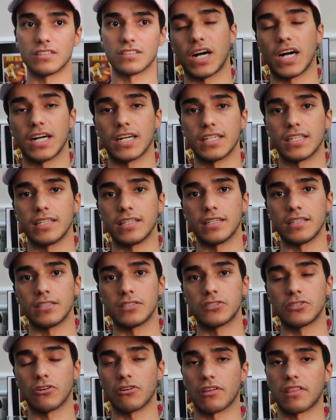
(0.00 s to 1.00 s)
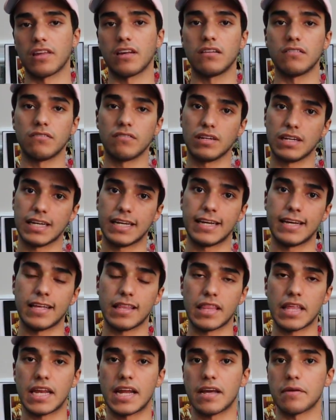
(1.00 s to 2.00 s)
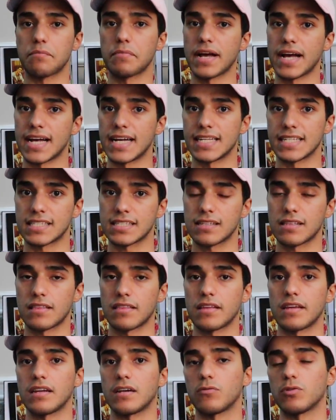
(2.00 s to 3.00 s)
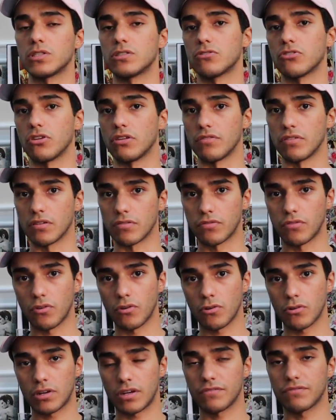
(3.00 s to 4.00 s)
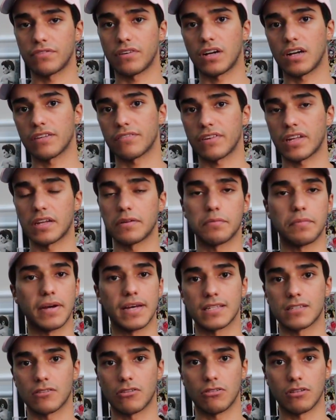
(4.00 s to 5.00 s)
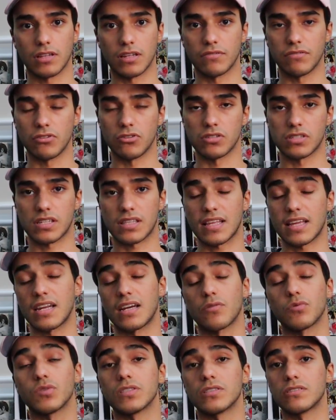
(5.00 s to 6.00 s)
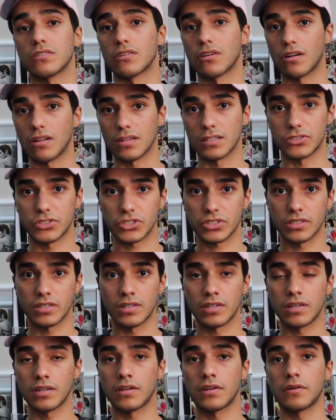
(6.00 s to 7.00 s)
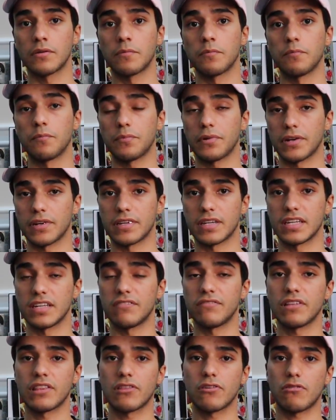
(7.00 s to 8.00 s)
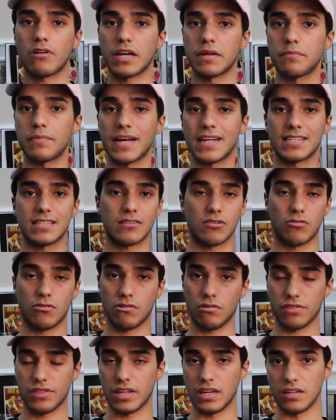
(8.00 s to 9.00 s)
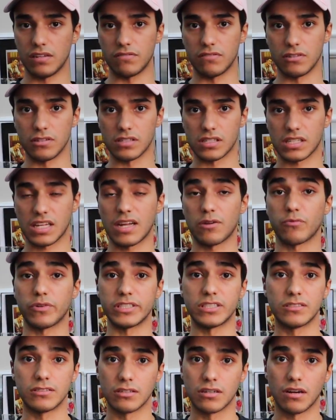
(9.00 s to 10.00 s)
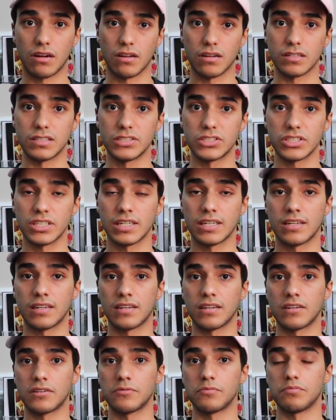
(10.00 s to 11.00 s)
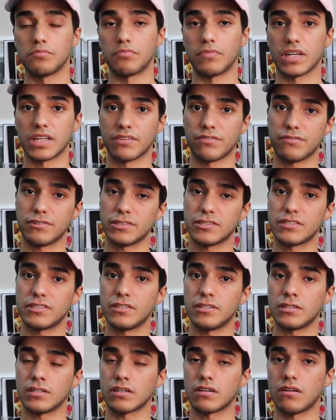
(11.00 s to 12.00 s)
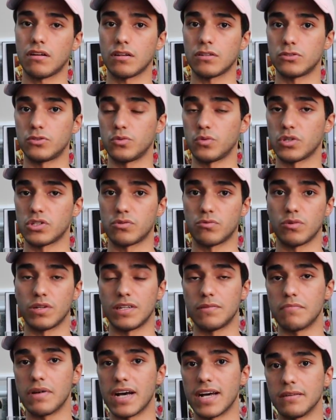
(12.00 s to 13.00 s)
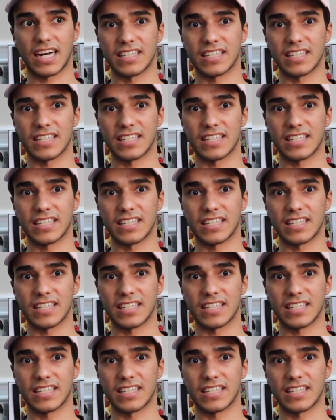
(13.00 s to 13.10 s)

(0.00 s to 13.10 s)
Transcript: I took the level again, then I passed, then I went to level 4 and 5 and I passed all levels, then I went to college. But even though I passed all the levels and went to college, my first year in college was really bad.